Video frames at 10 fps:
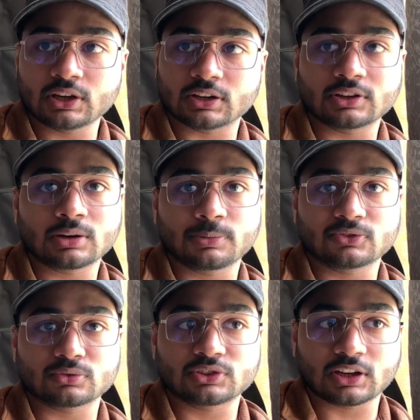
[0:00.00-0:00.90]
of the other
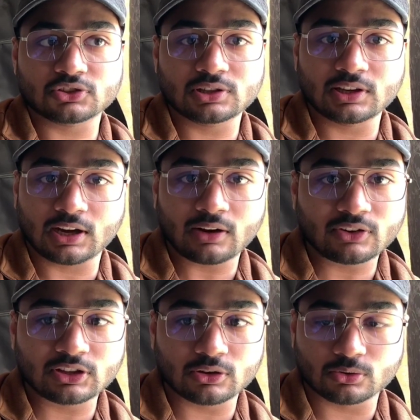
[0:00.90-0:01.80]
episodes actually
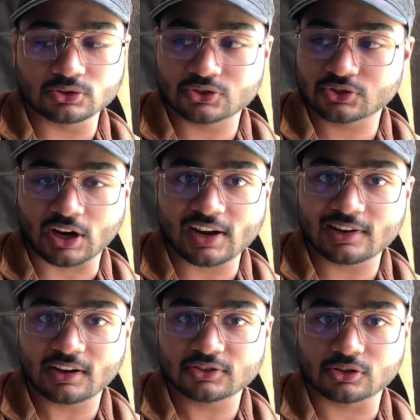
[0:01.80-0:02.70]
had their own
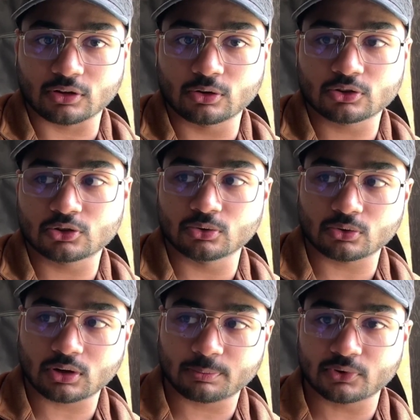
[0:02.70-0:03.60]
stylized look
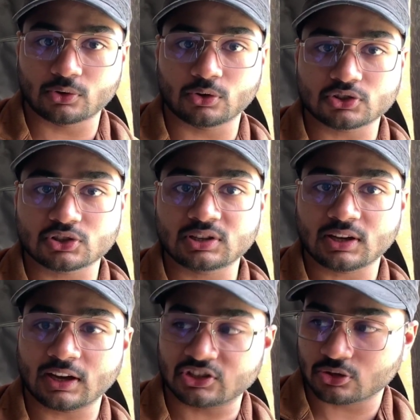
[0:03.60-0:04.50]
to approach
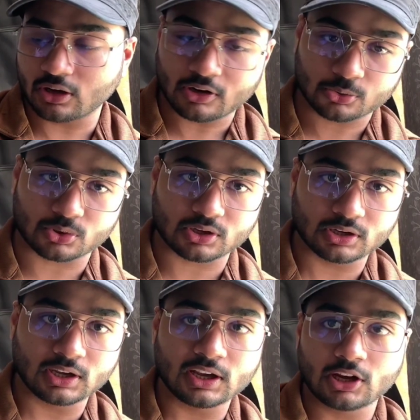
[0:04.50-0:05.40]
the actual artwork,
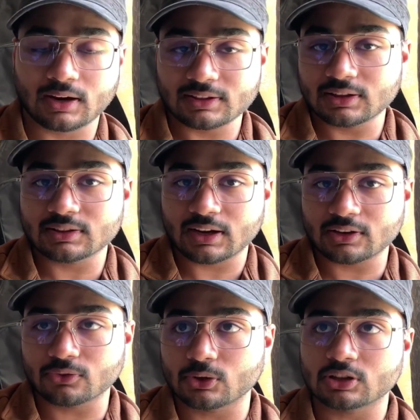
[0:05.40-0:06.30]
and I think
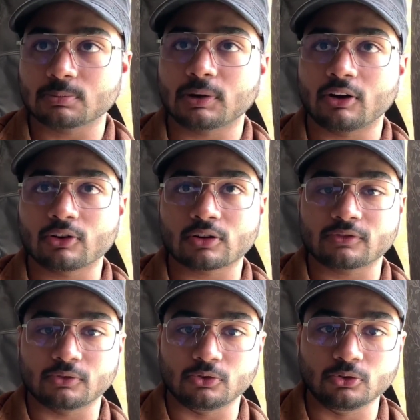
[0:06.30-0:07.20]
that is where the power
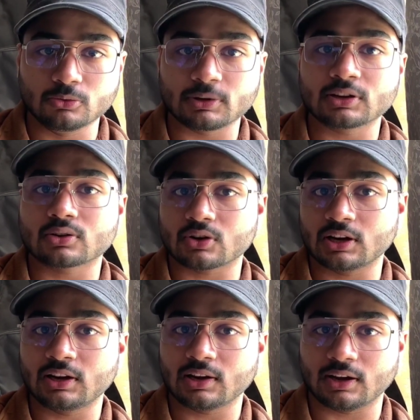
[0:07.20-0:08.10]
of Lumen
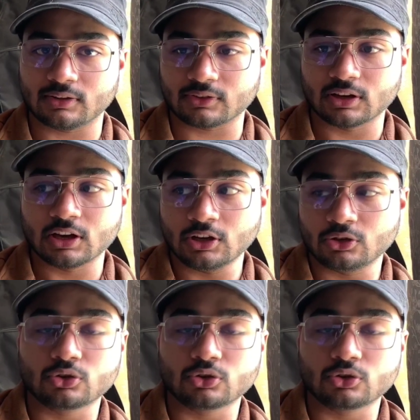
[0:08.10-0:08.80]
really lies.